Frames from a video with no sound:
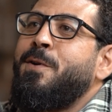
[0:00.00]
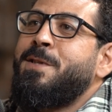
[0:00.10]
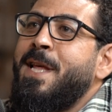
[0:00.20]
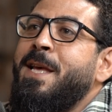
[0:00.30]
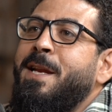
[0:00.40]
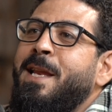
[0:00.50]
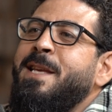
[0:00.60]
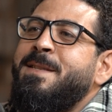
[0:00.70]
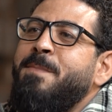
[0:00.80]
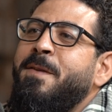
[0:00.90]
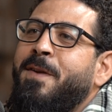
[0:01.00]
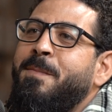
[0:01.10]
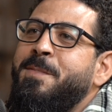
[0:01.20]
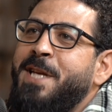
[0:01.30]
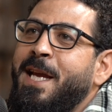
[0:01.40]
because they released me
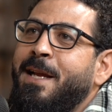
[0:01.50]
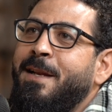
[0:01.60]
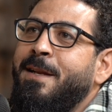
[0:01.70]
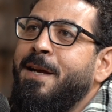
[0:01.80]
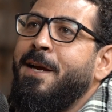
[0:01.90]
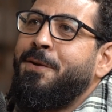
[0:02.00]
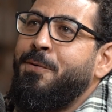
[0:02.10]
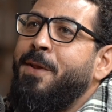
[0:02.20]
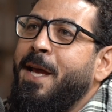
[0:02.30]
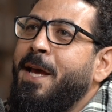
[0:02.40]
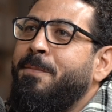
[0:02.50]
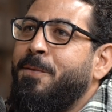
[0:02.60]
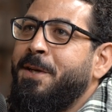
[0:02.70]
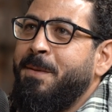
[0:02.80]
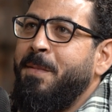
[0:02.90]
from jail to the
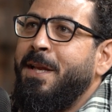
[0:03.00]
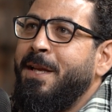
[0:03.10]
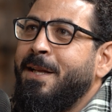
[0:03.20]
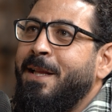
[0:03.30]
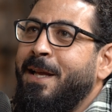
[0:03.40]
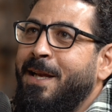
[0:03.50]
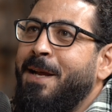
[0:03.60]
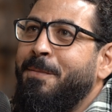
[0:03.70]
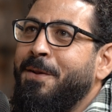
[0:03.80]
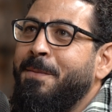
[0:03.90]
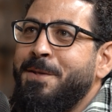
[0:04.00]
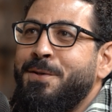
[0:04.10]
airport immediately in Abu Dhabi.